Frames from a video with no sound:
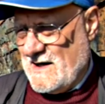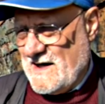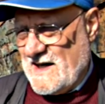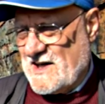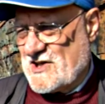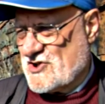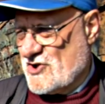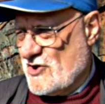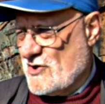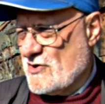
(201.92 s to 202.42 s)

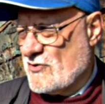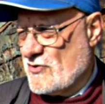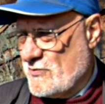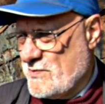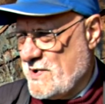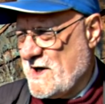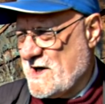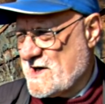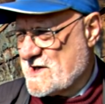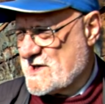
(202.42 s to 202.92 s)
external
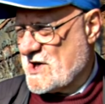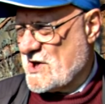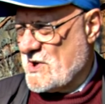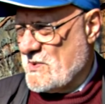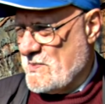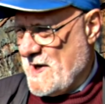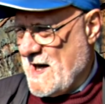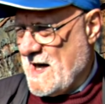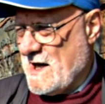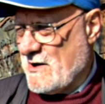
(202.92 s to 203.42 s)
repairs to the
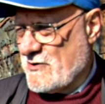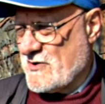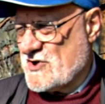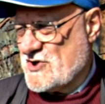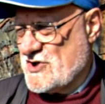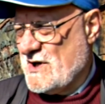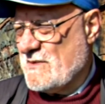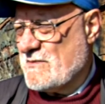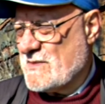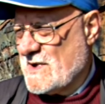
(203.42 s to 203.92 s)
bow of the
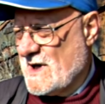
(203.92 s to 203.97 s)
ship,